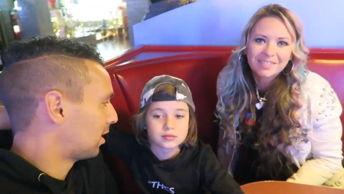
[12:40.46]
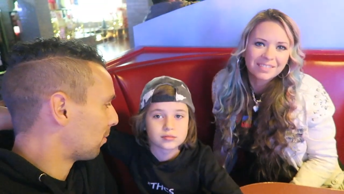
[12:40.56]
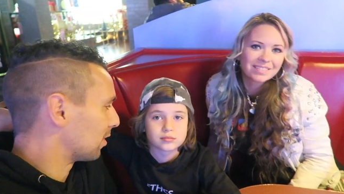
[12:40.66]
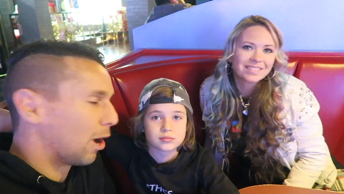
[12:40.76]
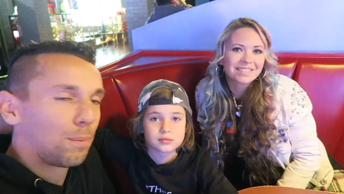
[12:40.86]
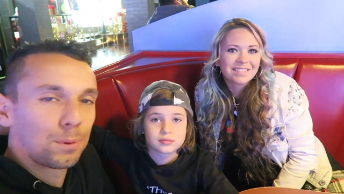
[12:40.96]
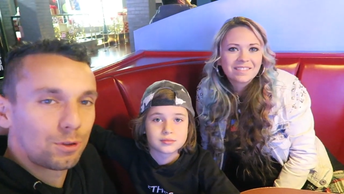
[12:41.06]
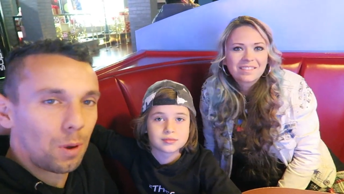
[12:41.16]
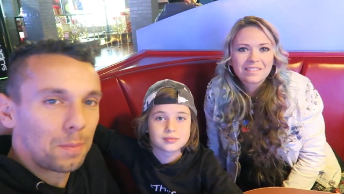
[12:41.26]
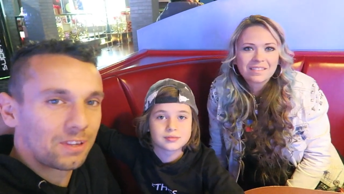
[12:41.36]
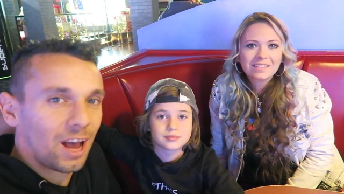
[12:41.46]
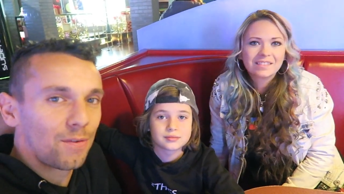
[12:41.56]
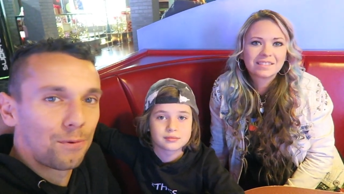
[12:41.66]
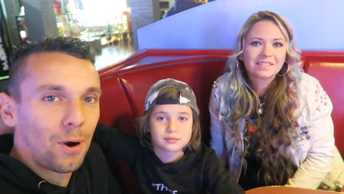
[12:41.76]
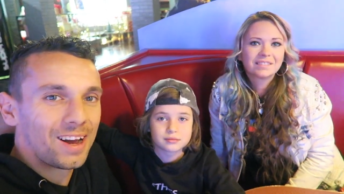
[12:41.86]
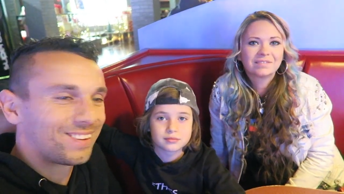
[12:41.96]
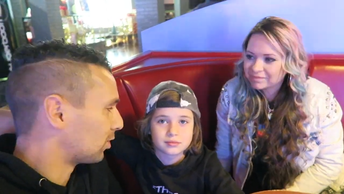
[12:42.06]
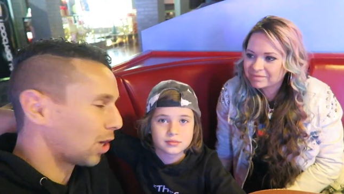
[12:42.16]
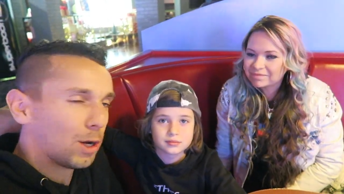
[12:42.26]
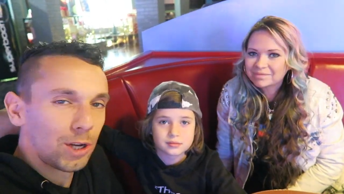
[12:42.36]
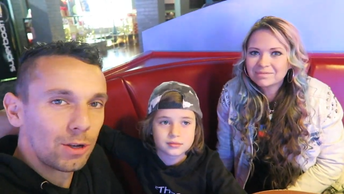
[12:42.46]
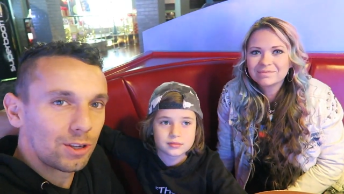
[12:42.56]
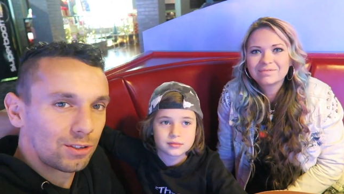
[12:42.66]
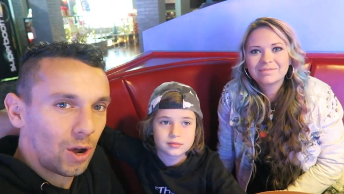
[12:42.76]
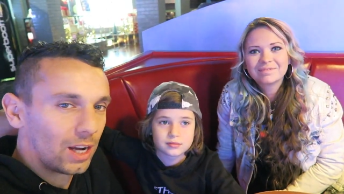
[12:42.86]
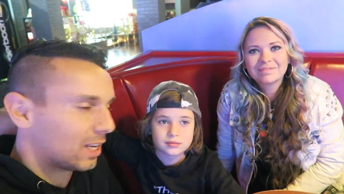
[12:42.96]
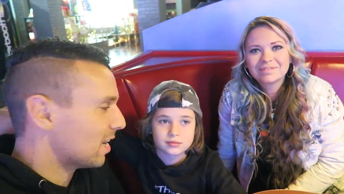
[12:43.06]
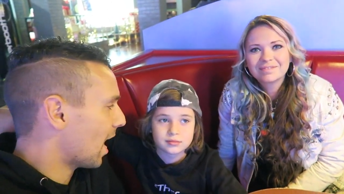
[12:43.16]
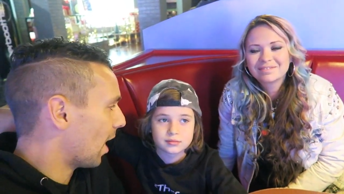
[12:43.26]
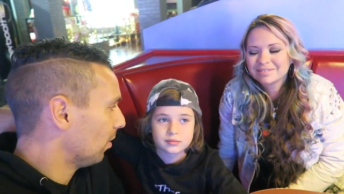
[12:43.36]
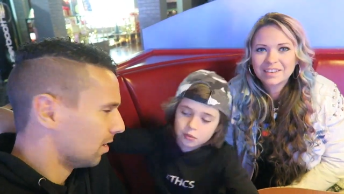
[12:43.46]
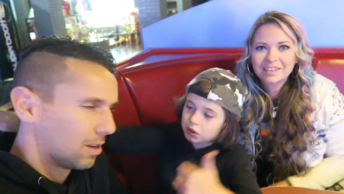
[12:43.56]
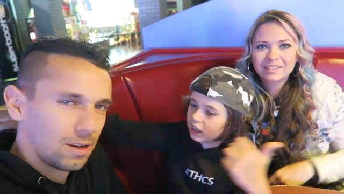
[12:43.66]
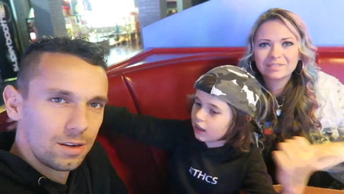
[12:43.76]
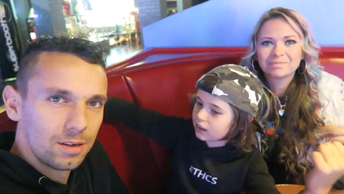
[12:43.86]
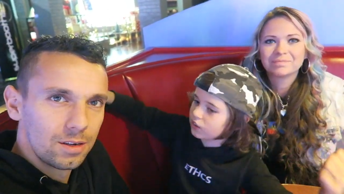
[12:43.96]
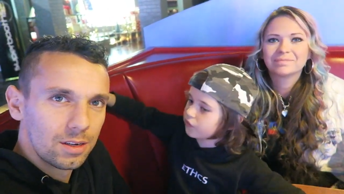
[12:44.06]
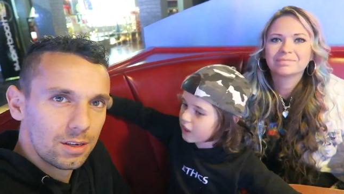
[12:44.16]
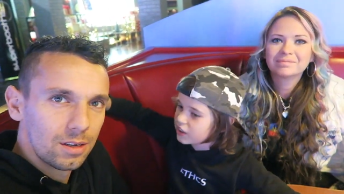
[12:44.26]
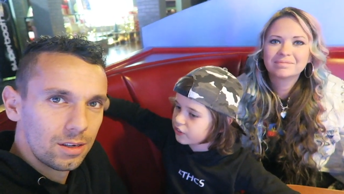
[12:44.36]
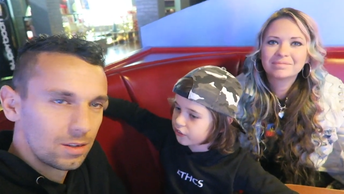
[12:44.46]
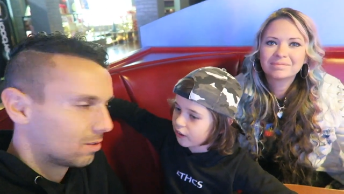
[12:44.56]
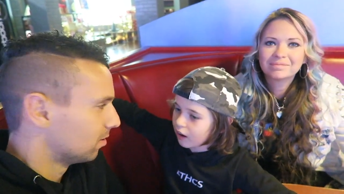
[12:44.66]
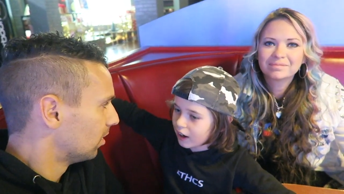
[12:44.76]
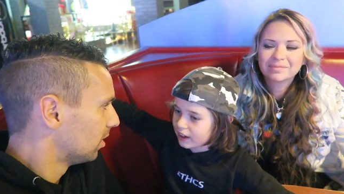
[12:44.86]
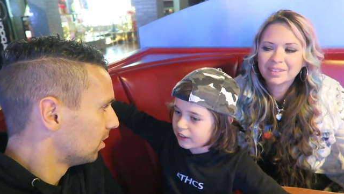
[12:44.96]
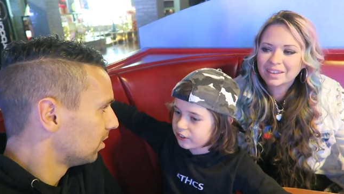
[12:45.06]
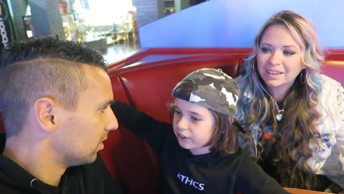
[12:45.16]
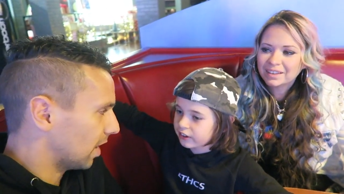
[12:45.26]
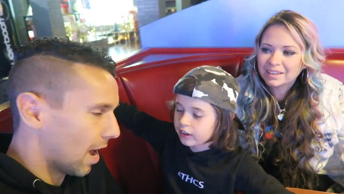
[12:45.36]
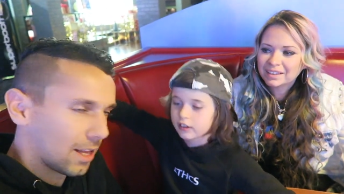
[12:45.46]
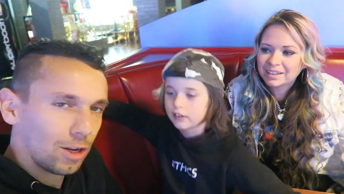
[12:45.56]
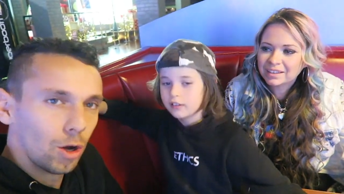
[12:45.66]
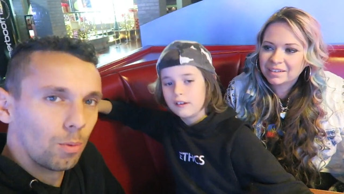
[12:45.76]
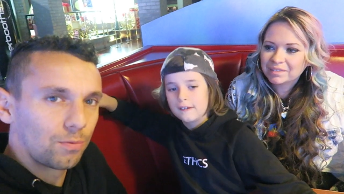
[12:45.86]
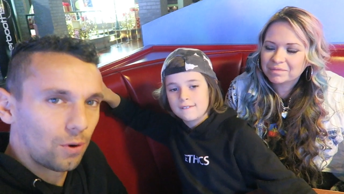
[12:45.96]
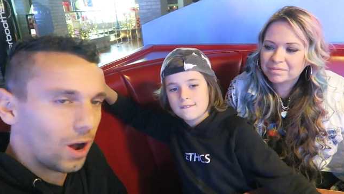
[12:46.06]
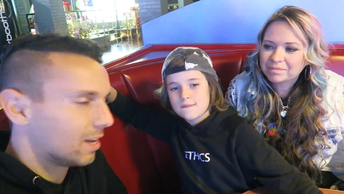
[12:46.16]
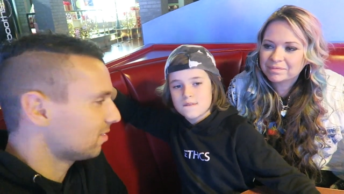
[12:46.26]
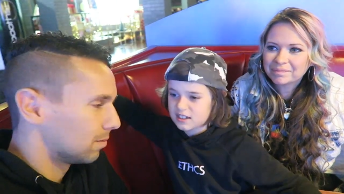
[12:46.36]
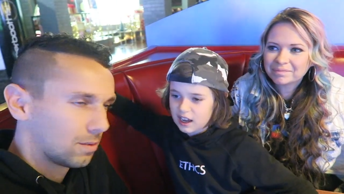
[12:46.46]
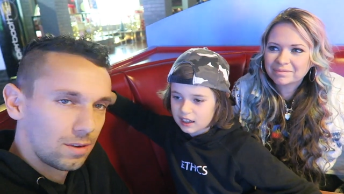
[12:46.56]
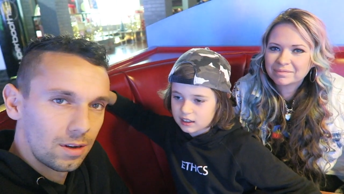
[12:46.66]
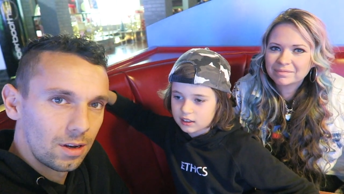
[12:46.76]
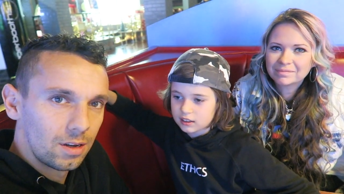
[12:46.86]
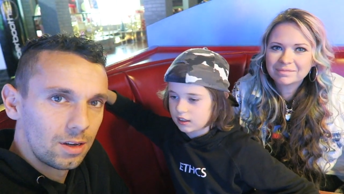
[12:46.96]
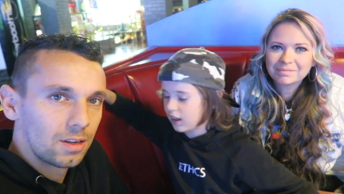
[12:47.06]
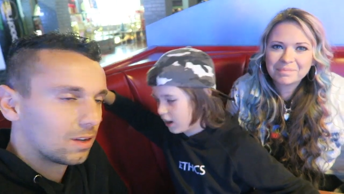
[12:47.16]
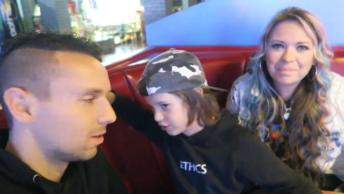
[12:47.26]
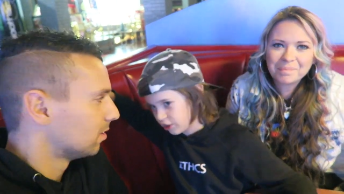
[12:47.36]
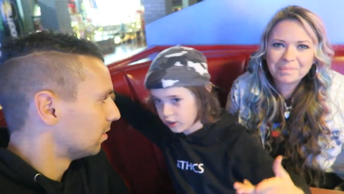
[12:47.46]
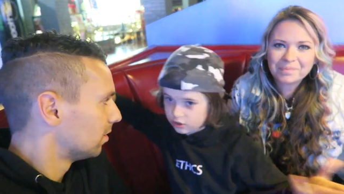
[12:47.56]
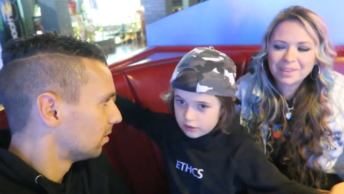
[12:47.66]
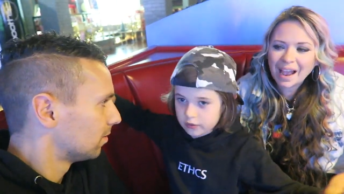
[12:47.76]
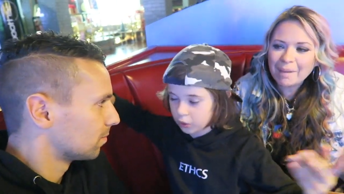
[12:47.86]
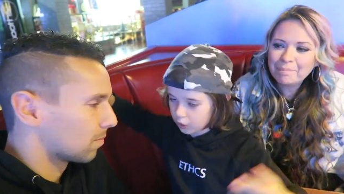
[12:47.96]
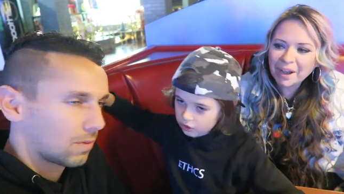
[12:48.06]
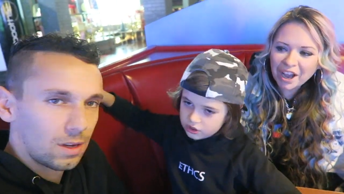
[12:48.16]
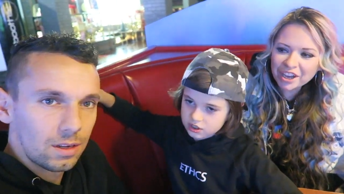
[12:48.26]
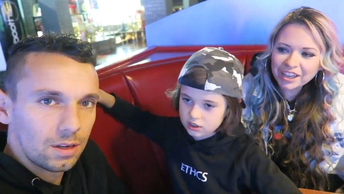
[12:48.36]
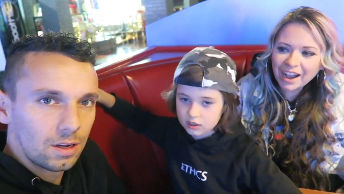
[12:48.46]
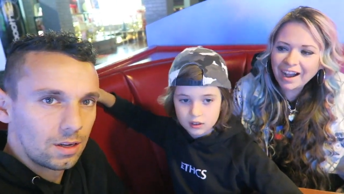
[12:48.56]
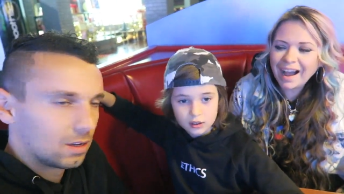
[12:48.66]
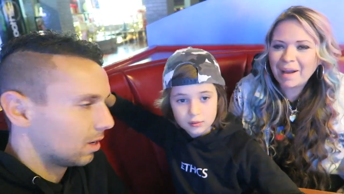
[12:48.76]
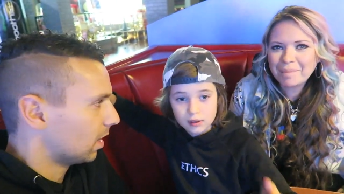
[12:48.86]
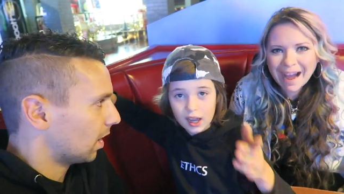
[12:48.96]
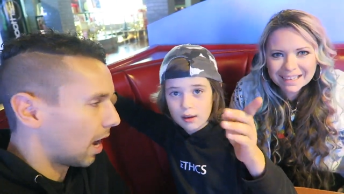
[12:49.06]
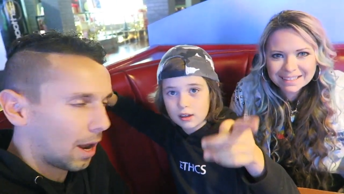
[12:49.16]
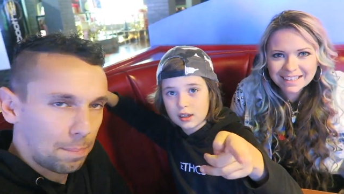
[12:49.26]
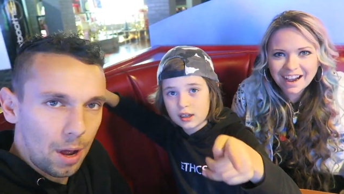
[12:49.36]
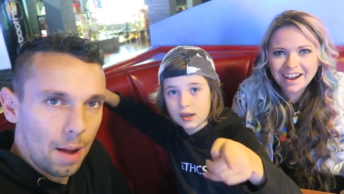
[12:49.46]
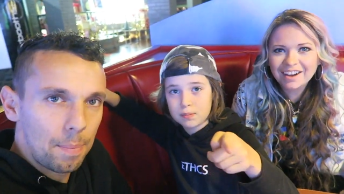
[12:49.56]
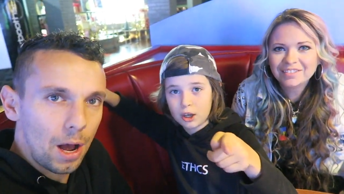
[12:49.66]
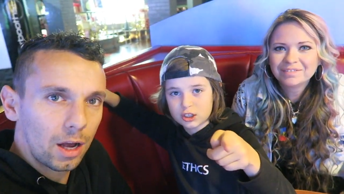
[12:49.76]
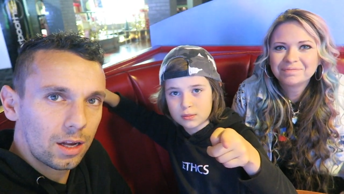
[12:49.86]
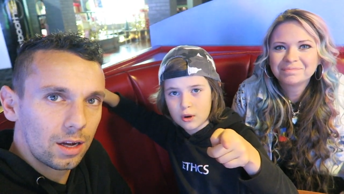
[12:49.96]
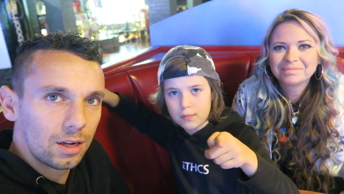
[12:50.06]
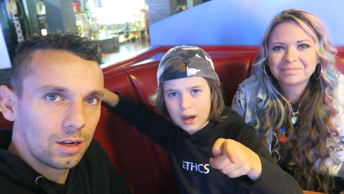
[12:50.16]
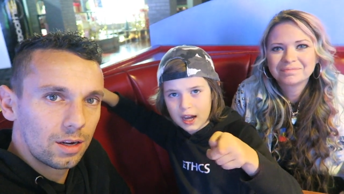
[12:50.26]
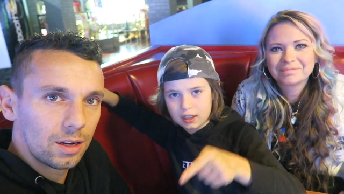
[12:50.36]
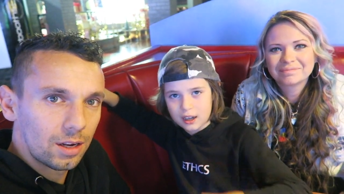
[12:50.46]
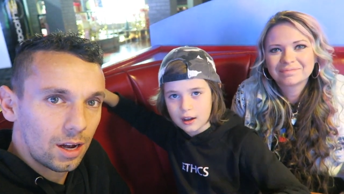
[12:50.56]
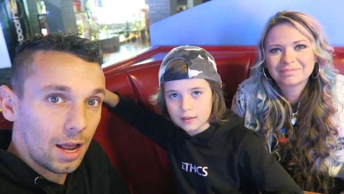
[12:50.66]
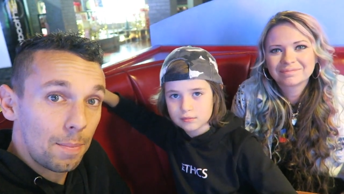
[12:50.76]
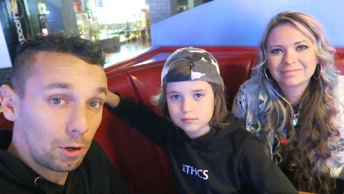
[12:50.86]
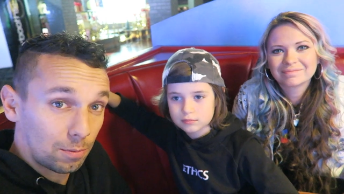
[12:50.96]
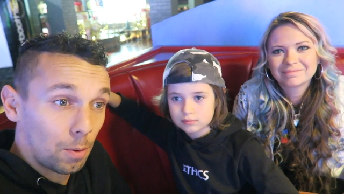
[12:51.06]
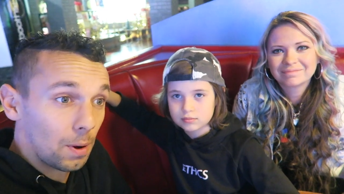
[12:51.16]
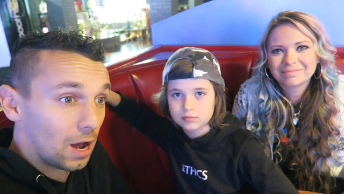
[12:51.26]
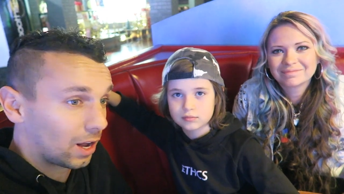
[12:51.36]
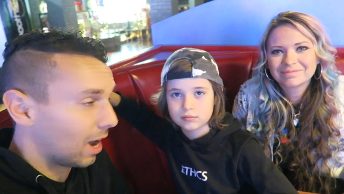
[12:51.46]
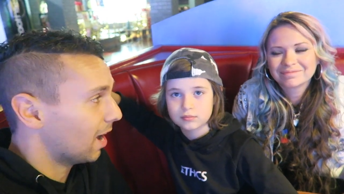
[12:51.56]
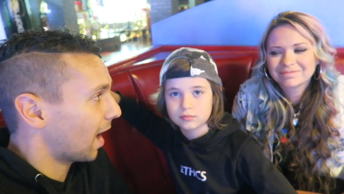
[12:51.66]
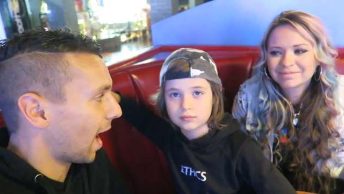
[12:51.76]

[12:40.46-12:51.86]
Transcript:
Speaker 1: There was no sweet potato fries. Jojo's decided now. We're going French Yeah, the normal fries.
Speaker 2: Salad, and burger, and pasta. Impossible burger. Impossible
Speaker 1: burger